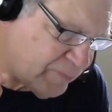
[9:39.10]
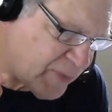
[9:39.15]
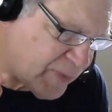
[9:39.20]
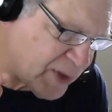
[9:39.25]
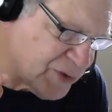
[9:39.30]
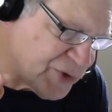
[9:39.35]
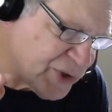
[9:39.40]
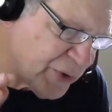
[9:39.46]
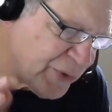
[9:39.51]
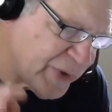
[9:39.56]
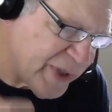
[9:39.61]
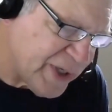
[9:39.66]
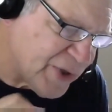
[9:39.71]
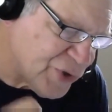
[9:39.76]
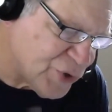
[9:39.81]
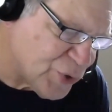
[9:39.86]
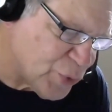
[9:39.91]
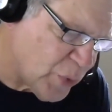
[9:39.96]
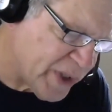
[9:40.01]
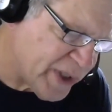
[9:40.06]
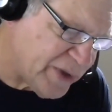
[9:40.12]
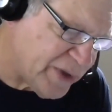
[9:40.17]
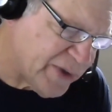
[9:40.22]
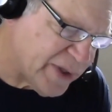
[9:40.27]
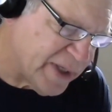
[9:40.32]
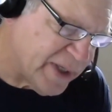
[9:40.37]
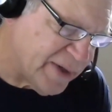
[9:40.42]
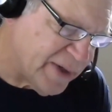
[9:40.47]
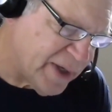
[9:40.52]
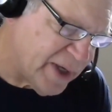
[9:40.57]
So here's what you
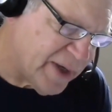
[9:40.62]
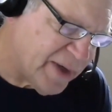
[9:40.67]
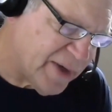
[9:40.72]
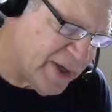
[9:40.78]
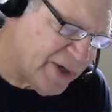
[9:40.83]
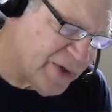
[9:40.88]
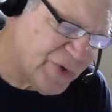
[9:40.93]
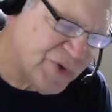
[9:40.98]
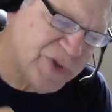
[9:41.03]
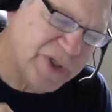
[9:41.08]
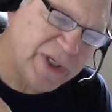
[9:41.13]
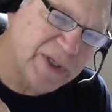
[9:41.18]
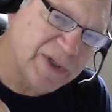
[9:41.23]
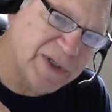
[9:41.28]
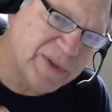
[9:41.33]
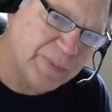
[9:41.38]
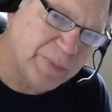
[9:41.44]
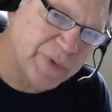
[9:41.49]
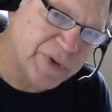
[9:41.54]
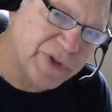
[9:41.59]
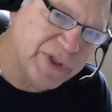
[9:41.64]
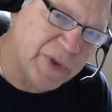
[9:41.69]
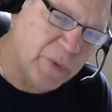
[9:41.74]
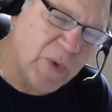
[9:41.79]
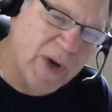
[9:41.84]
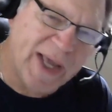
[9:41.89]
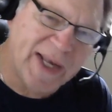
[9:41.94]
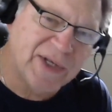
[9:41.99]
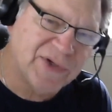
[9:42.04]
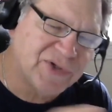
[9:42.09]
can. Here's the
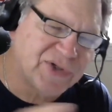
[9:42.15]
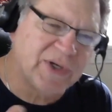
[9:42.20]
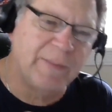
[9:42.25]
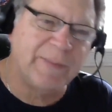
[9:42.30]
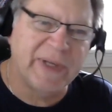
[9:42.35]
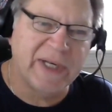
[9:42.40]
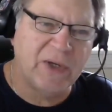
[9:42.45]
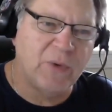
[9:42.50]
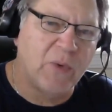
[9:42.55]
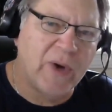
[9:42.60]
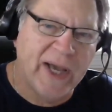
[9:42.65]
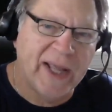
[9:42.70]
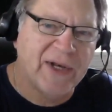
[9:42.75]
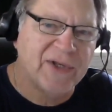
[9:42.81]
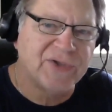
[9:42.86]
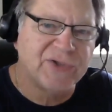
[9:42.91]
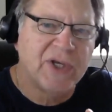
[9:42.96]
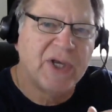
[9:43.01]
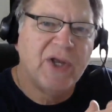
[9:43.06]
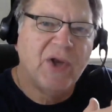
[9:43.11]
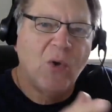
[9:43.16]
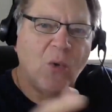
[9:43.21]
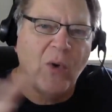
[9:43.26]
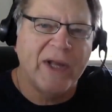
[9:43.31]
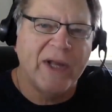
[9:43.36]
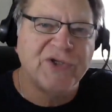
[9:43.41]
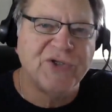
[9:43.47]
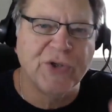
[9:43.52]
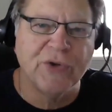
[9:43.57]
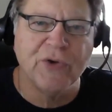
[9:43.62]
why does
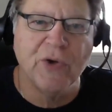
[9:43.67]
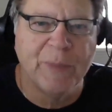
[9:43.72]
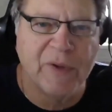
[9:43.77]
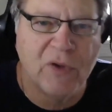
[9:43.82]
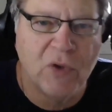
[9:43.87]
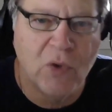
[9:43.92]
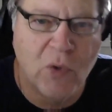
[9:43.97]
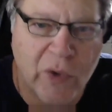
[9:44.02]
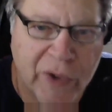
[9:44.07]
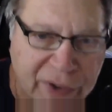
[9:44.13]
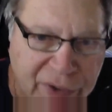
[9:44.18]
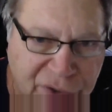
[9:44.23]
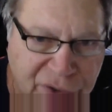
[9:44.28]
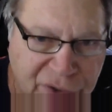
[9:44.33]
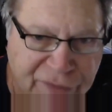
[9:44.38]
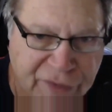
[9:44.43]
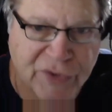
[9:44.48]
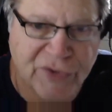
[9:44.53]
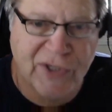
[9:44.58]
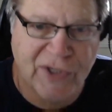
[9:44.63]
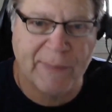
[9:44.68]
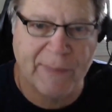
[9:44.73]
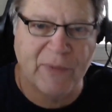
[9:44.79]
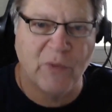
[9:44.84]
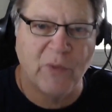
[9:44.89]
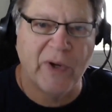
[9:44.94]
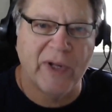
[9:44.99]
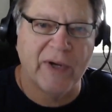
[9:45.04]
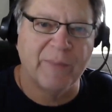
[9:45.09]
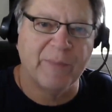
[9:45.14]
a group of lawyers, for
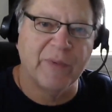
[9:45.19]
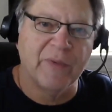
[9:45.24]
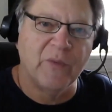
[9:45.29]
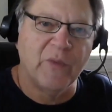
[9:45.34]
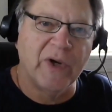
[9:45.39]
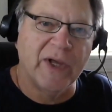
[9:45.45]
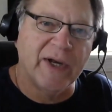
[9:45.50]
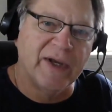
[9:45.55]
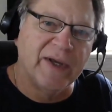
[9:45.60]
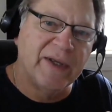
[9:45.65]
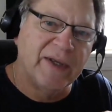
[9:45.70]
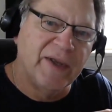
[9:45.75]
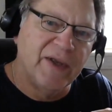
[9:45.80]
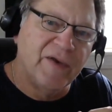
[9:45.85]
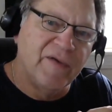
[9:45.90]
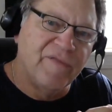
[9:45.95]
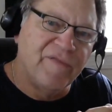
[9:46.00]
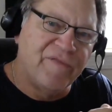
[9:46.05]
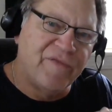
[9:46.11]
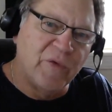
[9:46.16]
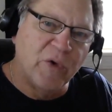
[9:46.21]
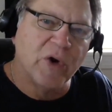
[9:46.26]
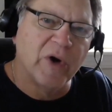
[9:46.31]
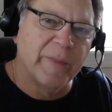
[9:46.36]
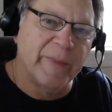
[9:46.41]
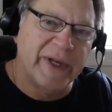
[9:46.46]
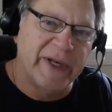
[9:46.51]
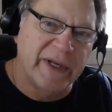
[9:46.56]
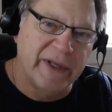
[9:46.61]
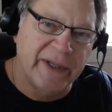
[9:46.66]
example, want to
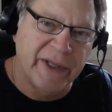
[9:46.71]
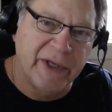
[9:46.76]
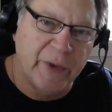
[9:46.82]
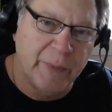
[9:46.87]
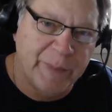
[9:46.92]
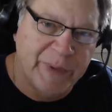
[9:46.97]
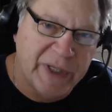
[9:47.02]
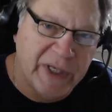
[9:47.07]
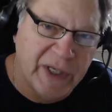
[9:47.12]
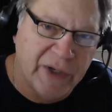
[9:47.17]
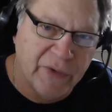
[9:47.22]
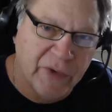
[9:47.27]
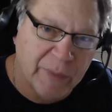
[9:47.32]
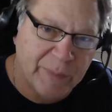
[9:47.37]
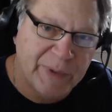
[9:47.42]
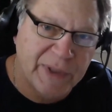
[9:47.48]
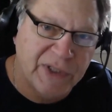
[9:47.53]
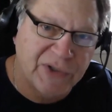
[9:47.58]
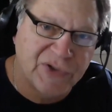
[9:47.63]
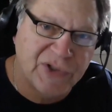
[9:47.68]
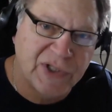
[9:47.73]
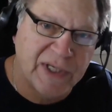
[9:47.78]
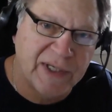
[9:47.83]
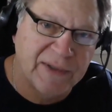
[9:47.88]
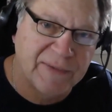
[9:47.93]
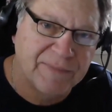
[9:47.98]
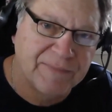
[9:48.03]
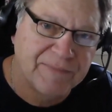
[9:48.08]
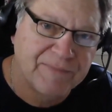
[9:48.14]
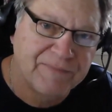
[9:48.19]
form an LLP or a
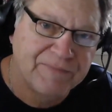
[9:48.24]
PC?